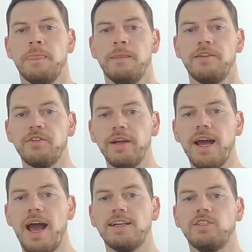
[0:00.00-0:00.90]
The trigger
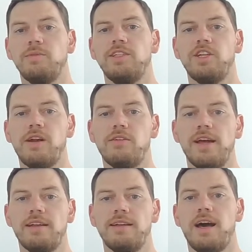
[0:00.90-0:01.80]
has to be
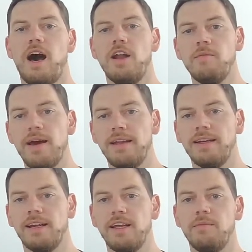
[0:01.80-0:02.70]
generated automatically